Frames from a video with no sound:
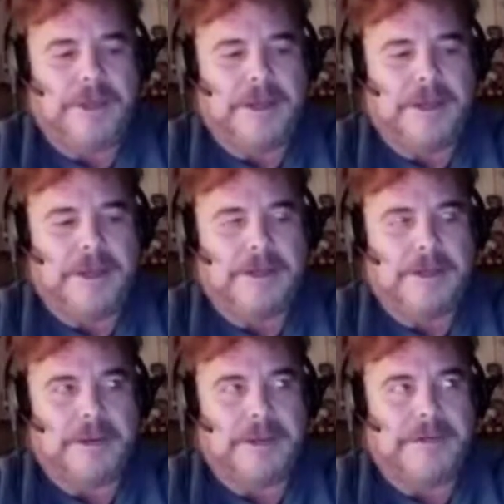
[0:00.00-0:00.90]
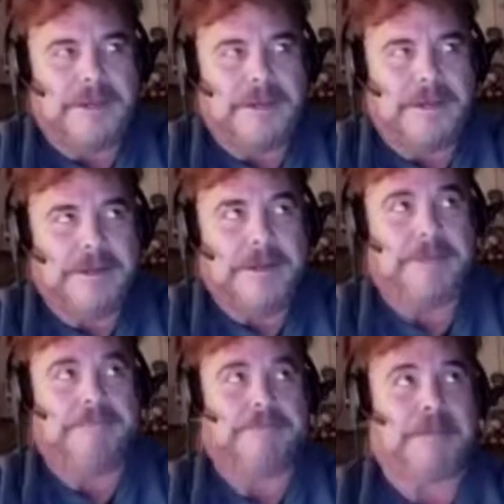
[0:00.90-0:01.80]
degrees in
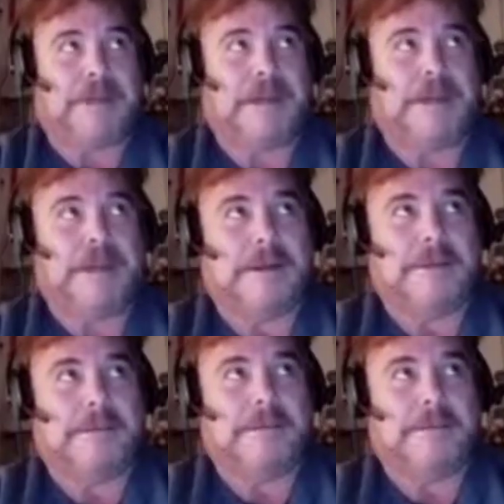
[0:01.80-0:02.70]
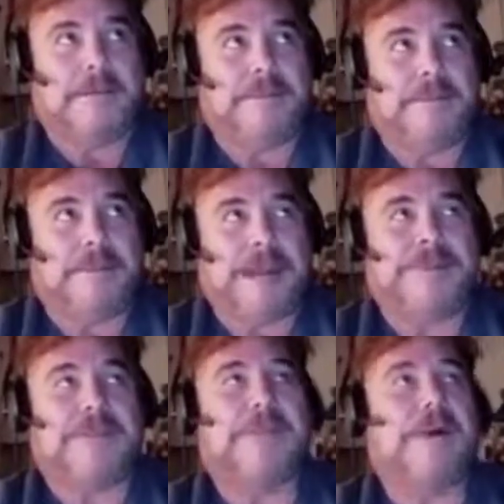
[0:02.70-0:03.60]

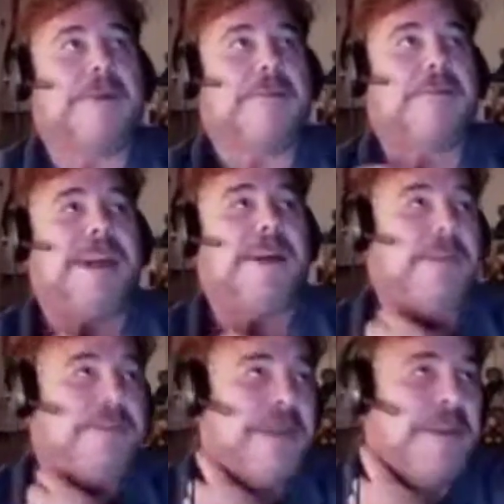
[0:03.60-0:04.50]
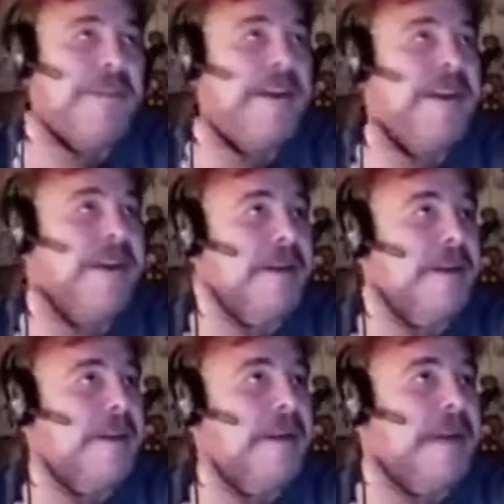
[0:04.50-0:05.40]
Bachelor of Fine Arts, BFA,
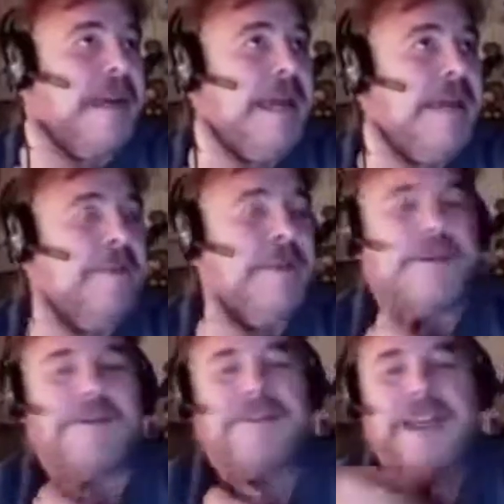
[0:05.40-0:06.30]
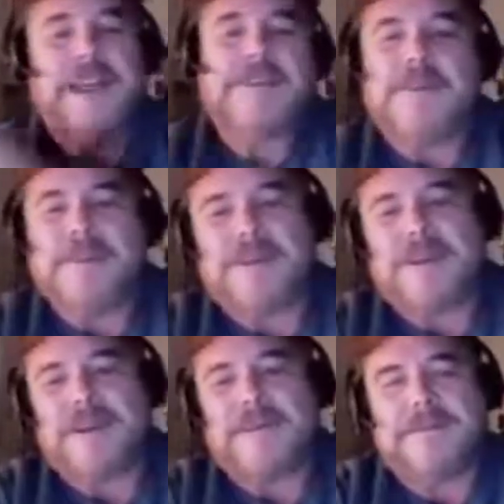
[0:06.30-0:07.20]
and political science with,
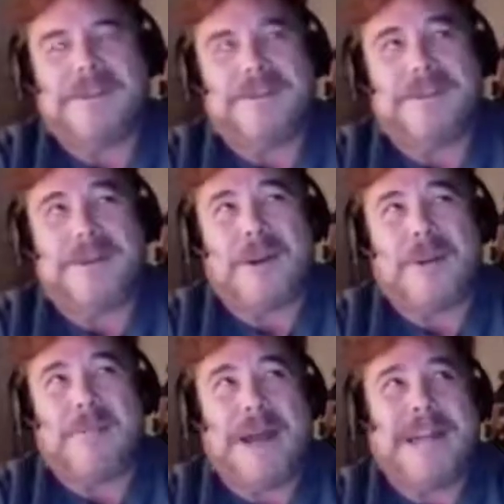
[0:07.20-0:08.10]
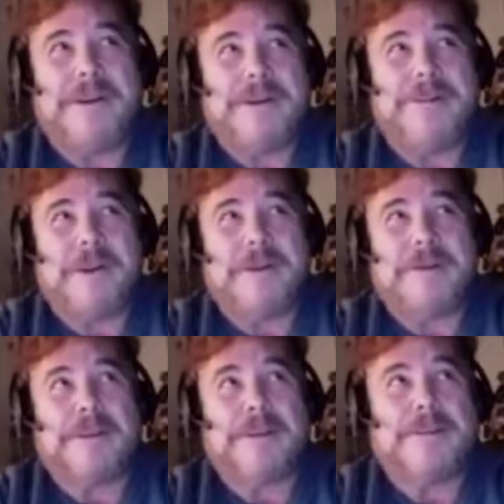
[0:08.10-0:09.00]
you could call them minors,
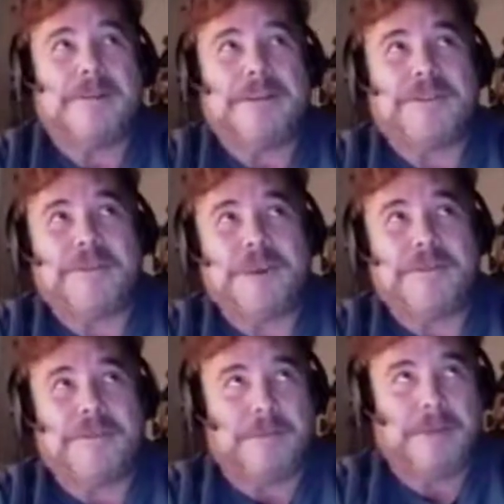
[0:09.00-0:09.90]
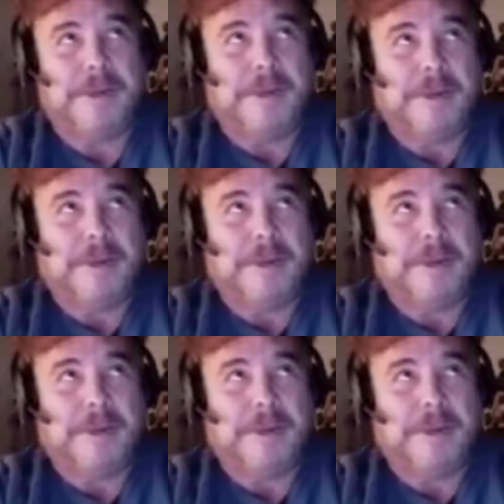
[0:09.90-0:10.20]
but semesters away from